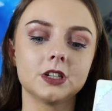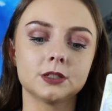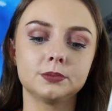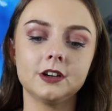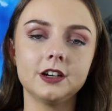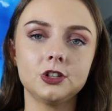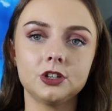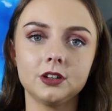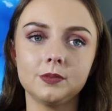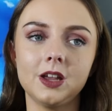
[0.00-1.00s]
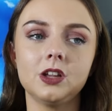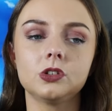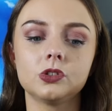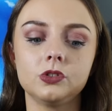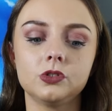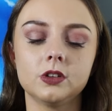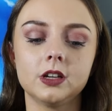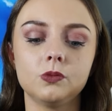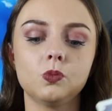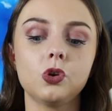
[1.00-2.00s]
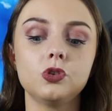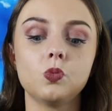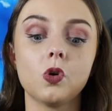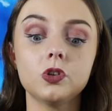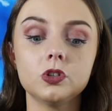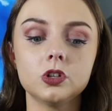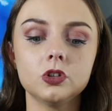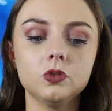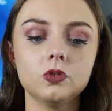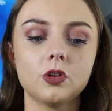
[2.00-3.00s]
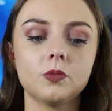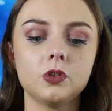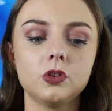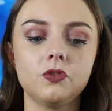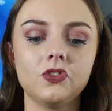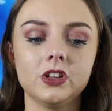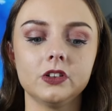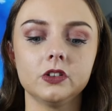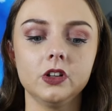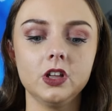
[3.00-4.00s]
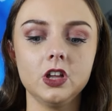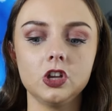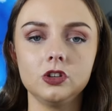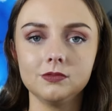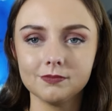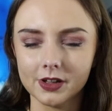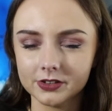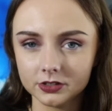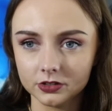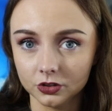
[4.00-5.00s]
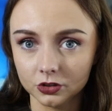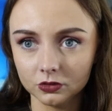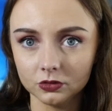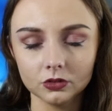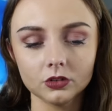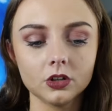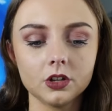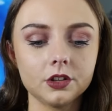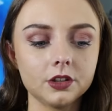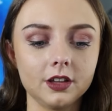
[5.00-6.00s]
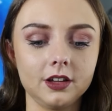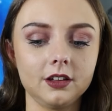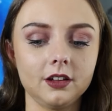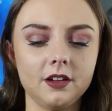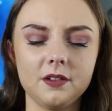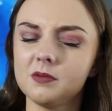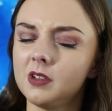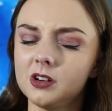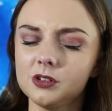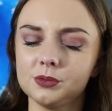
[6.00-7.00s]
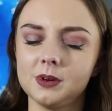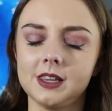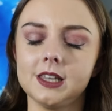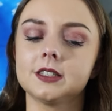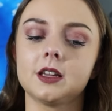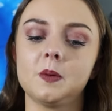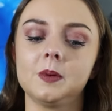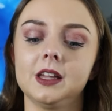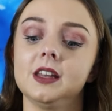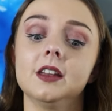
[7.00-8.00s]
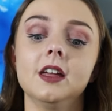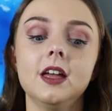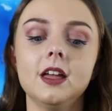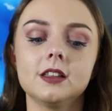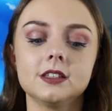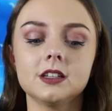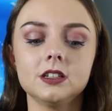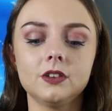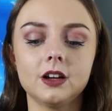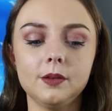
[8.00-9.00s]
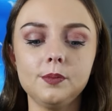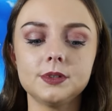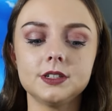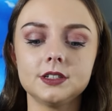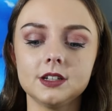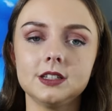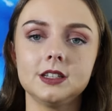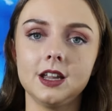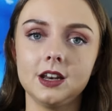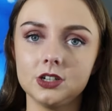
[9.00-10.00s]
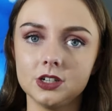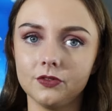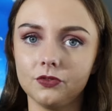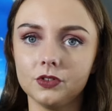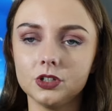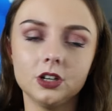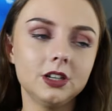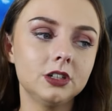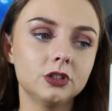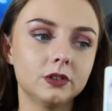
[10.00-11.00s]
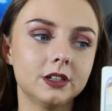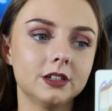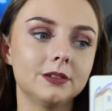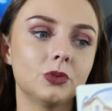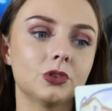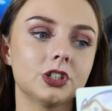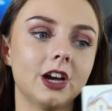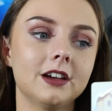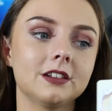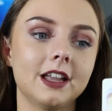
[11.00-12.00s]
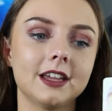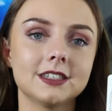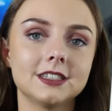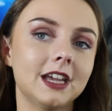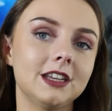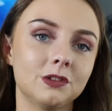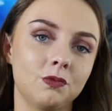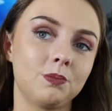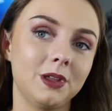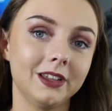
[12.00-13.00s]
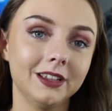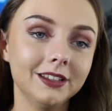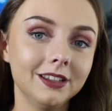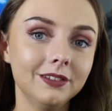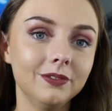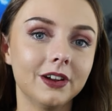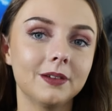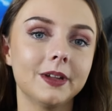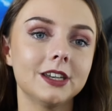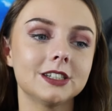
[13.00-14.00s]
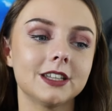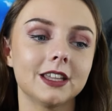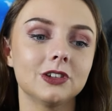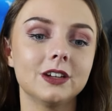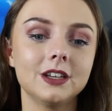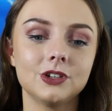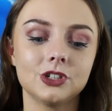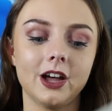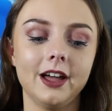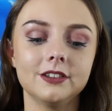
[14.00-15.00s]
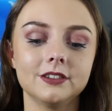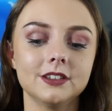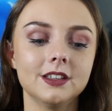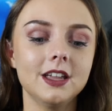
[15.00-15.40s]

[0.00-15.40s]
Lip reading: desperation, making sure you're doing what you want to do, not what you feel you must do. Like, I don't know why that's coming in. Six of Cups is an energy of returning to a more childlike state of being, very much like your inner child